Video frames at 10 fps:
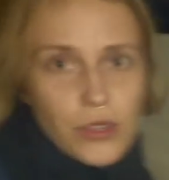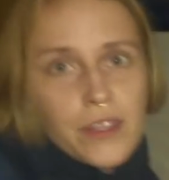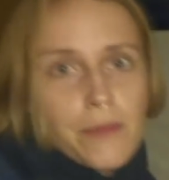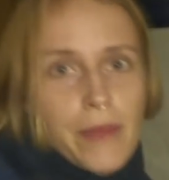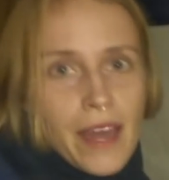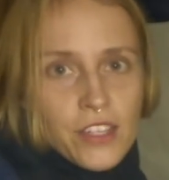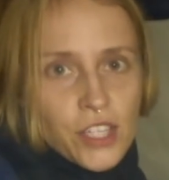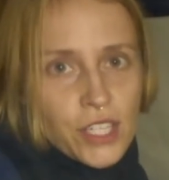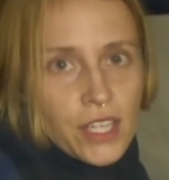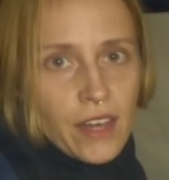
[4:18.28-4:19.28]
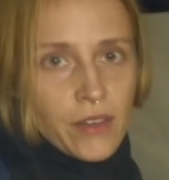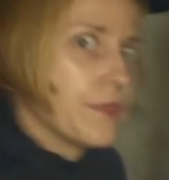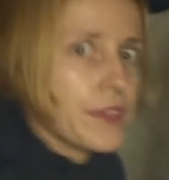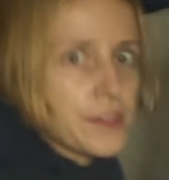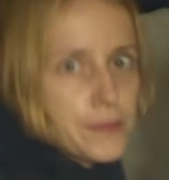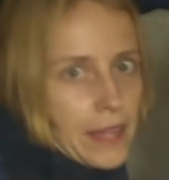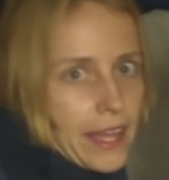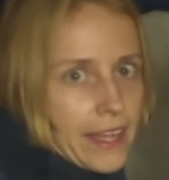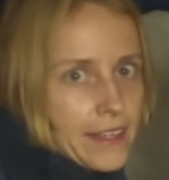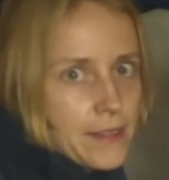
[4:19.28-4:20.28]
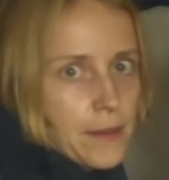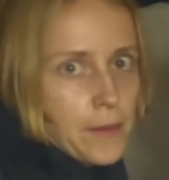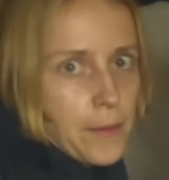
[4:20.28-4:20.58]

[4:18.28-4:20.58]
you the magic now. This plate.